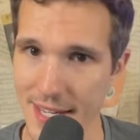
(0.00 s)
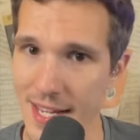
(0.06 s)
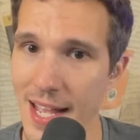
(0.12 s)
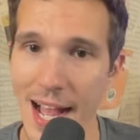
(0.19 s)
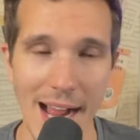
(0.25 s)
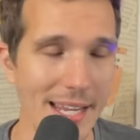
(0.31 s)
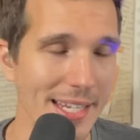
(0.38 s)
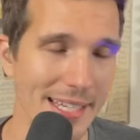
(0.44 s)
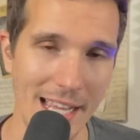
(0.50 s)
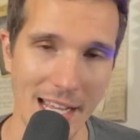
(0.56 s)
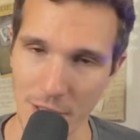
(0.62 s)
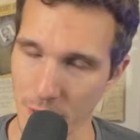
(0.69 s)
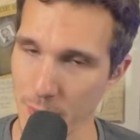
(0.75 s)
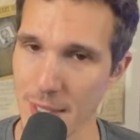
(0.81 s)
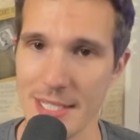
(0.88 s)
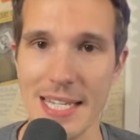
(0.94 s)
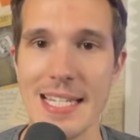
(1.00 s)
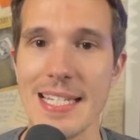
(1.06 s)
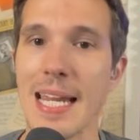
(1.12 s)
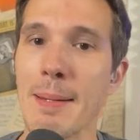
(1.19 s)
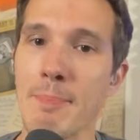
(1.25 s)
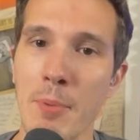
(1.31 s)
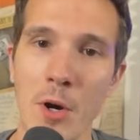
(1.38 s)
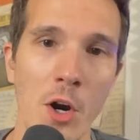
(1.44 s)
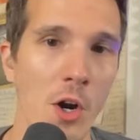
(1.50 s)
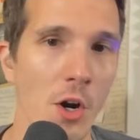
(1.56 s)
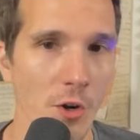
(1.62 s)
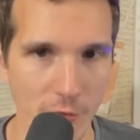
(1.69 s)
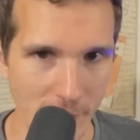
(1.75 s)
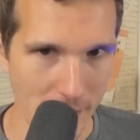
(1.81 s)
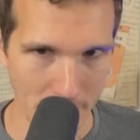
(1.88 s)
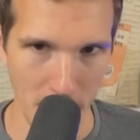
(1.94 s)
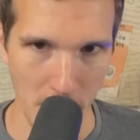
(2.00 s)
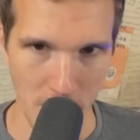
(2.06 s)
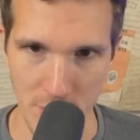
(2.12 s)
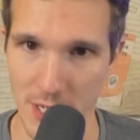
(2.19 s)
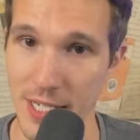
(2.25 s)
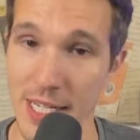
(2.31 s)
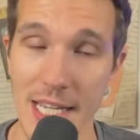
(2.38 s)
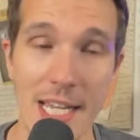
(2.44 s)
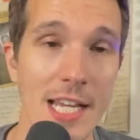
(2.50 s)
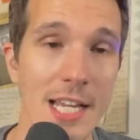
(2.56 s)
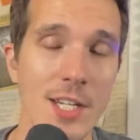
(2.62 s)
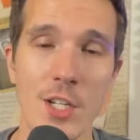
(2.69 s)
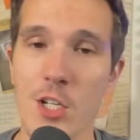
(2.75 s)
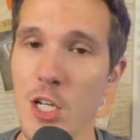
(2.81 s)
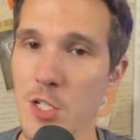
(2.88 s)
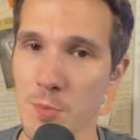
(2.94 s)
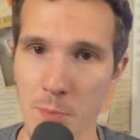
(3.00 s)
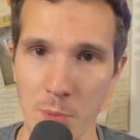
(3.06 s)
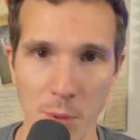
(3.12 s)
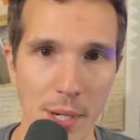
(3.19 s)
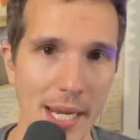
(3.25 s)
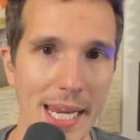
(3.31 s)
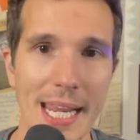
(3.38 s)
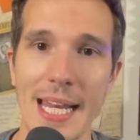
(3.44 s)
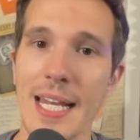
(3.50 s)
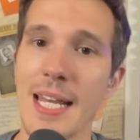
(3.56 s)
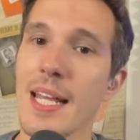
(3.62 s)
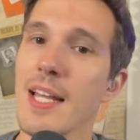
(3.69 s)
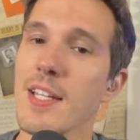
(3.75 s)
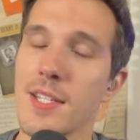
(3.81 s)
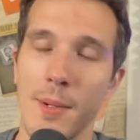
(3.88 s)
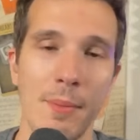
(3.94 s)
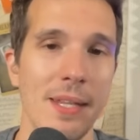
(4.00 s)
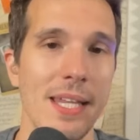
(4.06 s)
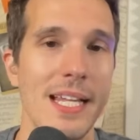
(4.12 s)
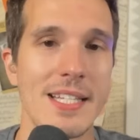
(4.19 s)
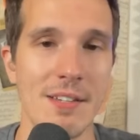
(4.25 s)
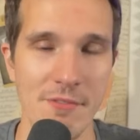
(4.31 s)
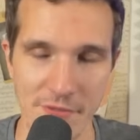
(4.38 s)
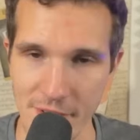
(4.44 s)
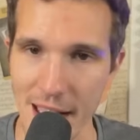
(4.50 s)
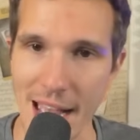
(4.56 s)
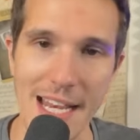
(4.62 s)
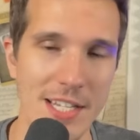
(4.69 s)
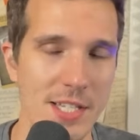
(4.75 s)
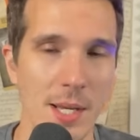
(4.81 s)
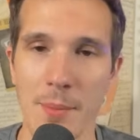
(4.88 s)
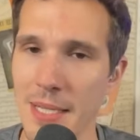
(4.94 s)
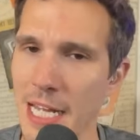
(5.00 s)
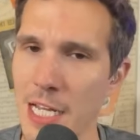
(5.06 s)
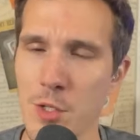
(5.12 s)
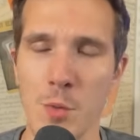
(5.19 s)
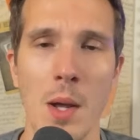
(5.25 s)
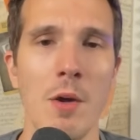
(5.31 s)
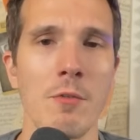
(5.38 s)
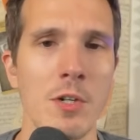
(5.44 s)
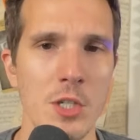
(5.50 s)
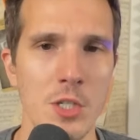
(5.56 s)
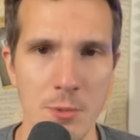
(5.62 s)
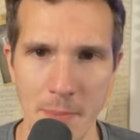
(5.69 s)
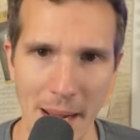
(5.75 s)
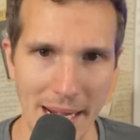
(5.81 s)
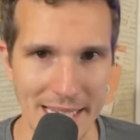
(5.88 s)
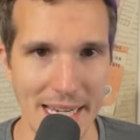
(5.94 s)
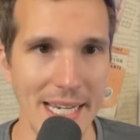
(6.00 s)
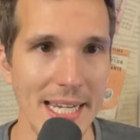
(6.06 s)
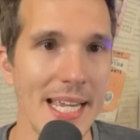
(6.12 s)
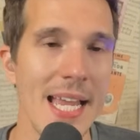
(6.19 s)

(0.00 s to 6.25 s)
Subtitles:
I think that Lewis is a perfect person to just bring in, someone that's a vet, someone that's well-respected,